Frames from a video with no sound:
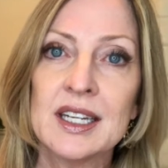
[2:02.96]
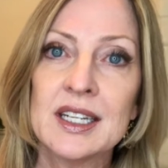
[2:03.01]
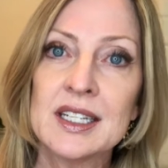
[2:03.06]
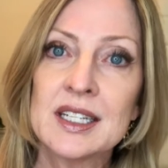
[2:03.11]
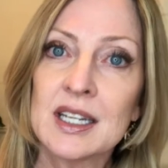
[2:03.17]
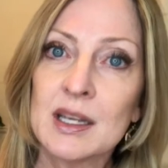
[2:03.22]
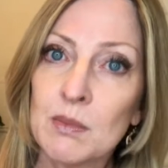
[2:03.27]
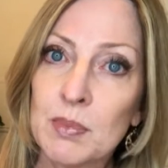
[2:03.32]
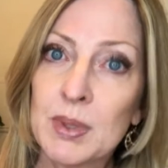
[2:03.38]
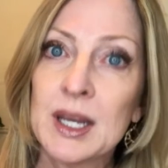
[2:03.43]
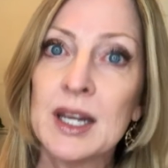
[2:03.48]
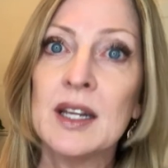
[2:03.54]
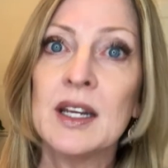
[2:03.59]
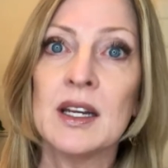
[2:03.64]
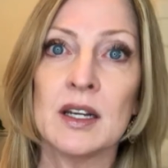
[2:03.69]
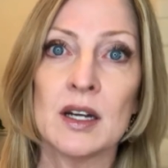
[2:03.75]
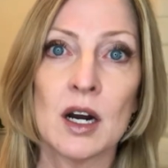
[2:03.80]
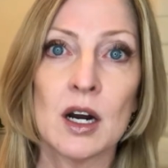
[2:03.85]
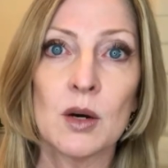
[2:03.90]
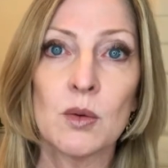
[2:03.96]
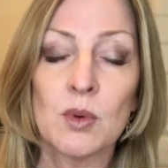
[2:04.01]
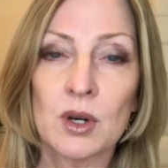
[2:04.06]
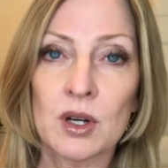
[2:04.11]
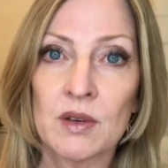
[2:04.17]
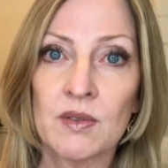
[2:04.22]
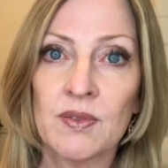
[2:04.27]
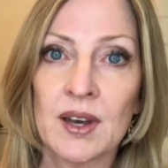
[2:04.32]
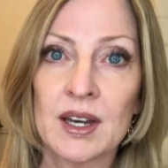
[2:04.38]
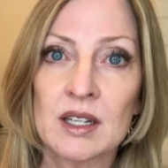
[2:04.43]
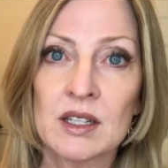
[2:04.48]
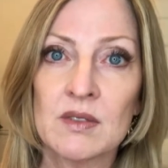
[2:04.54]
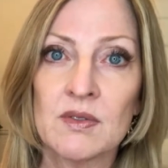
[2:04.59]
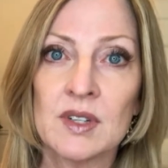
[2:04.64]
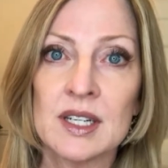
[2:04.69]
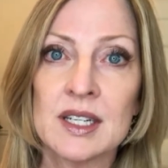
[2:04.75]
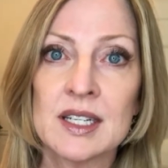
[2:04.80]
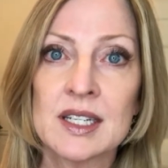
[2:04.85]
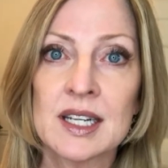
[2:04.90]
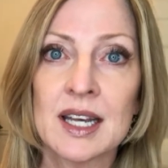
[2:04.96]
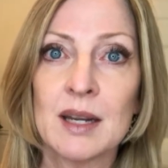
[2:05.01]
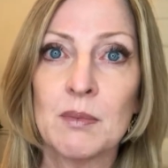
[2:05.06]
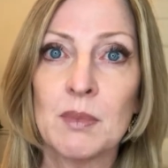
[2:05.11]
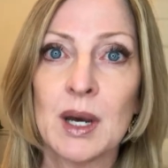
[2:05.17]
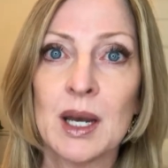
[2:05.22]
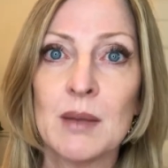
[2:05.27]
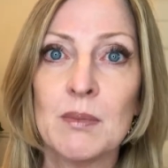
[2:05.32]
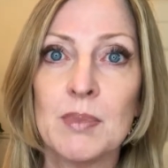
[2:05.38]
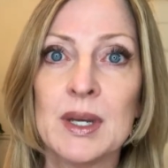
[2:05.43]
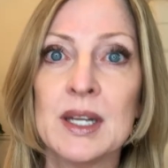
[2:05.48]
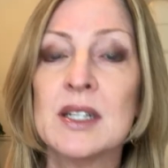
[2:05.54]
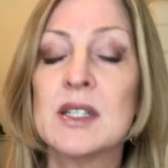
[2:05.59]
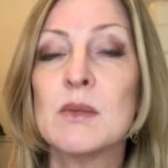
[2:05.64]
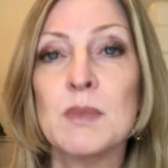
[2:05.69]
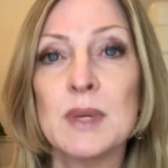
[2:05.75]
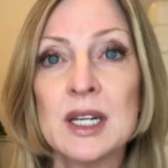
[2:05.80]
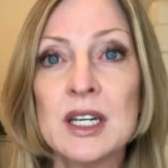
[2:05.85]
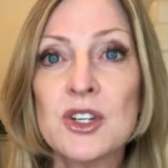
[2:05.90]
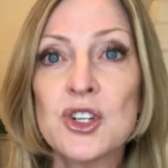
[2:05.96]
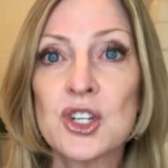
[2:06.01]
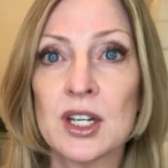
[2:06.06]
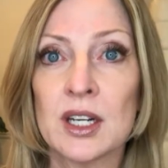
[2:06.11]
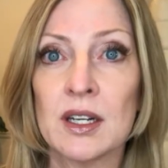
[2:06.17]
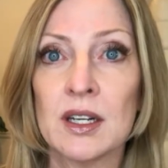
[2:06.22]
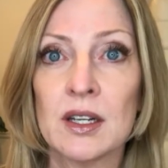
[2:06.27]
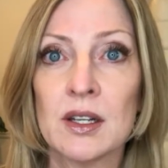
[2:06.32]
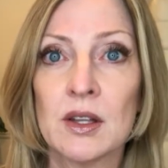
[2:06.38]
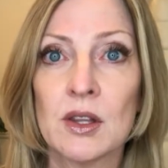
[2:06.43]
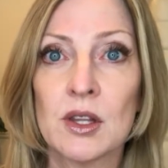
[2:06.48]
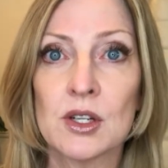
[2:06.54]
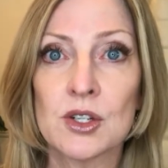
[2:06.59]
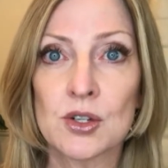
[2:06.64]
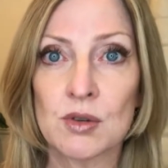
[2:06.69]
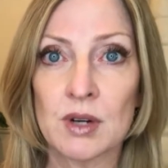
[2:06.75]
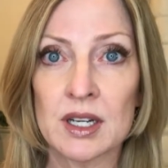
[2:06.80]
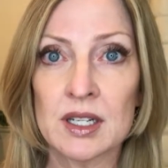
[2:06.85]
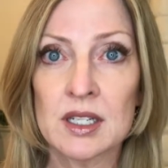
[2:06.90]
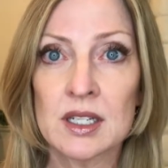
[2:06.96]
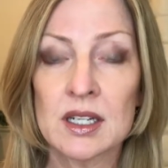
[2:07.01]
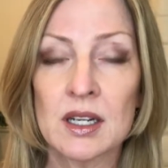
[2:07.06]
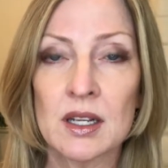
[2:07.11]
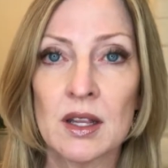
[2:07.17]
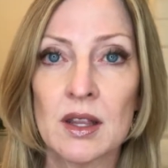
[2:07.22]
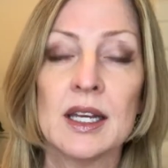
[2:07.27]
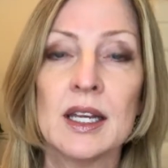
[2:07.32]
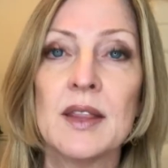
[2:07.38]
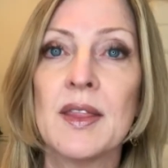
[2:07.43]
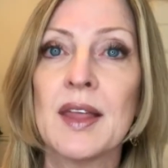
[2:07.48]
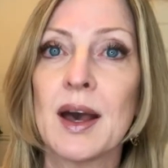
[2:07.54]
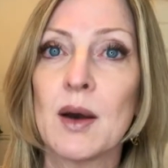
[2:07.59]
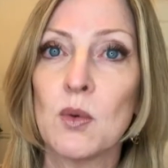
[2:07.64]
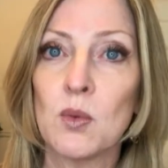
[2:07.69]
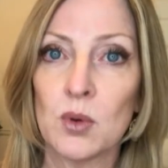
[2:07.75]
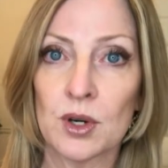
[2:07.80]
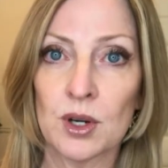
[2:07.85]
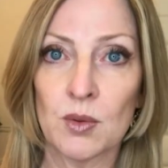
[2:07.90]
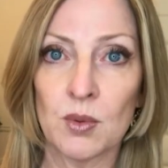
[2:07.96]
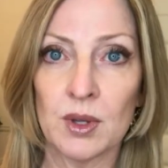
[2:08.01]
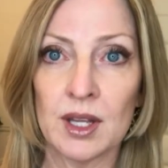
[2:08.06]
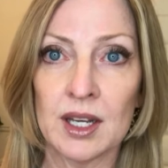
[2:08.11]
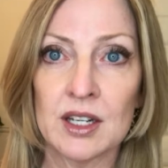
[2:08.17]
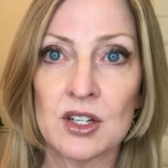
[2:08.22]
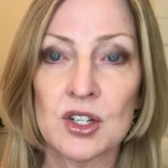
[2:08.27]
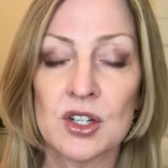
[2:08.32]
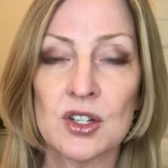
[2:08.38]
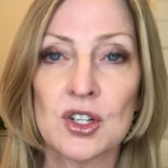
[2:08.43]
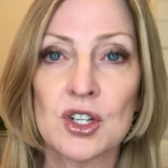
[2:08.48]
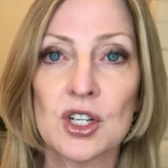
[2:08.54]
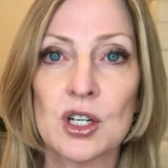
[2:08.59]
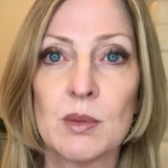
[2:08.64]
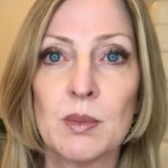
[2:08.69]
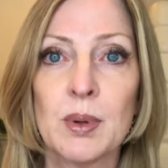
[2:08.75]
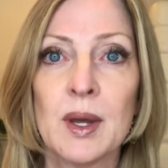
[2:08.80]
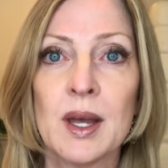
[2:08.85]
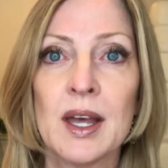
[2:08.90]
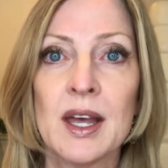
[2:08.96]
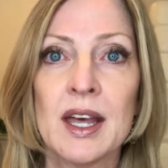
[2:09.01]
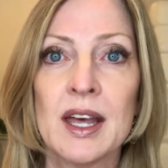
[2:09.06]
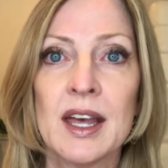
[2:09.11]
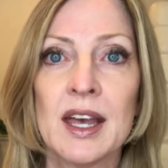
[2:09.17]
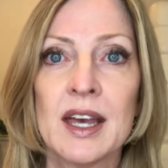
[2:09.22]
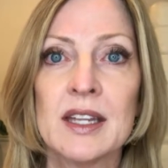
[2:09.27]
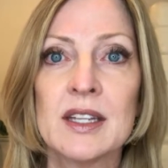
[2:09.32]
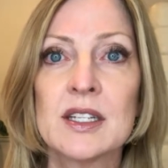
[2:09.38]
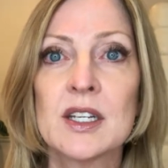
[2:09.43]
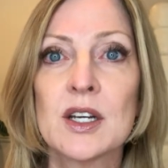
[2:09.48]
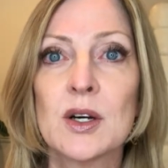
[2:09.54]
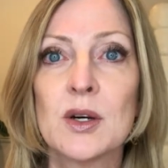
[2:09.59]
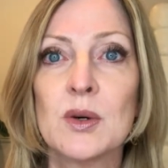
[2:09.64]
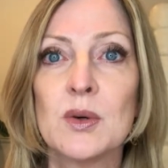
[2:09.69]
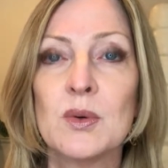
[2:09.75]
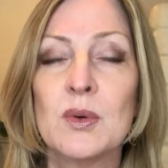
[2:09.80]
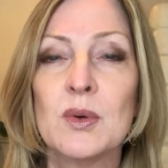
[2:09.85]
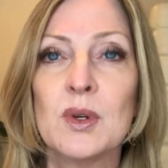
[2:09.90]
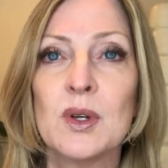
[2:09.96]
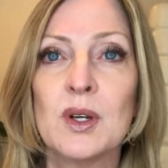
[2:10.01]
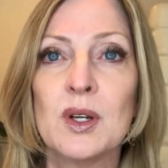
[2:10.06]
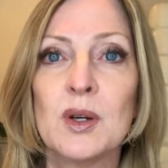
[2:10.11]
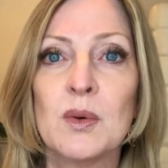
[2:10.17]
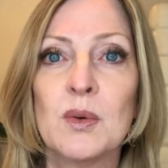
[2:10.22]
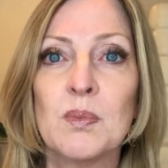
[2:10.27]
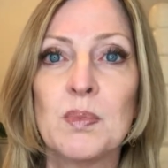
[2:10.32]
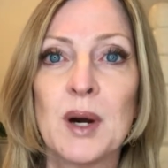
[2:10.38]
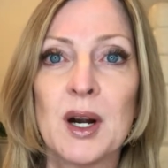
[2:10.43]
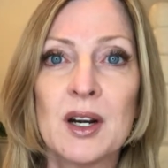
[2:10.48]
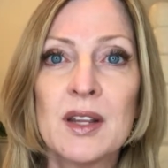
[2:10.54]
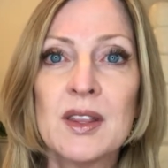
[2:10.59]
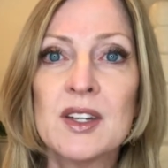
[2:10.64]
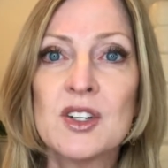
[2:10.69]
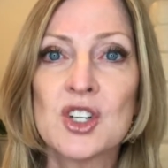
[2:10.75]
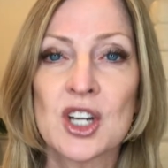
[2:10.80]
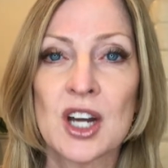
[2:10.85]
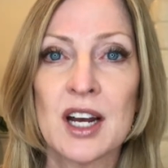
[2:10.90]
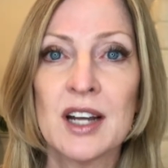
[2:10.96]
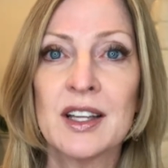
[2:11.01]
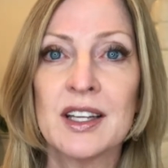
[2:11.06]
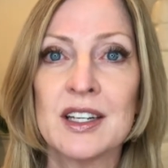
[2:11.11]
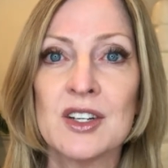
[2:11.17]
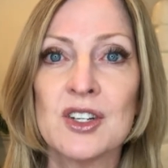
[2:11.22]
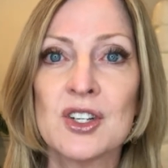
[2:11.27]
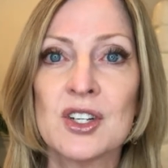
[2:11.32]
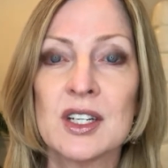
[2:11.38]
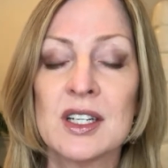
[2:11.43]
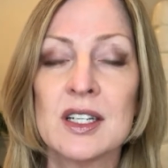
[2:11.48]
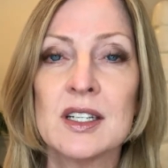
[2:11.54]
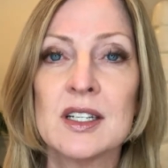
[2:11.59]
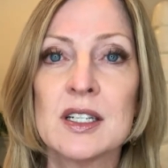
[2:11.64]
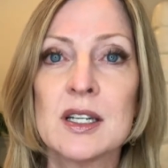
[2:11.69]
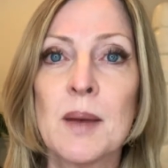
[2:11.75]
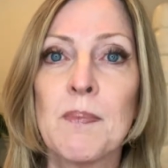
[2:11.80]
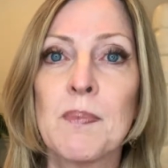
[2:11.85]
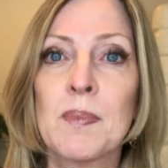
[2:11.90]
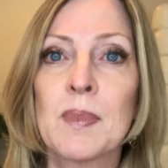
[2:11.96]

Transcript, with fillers: is impeding our work effectiveness and might be diminishing the trust in that work relationship. And so, you know, part of the challenge is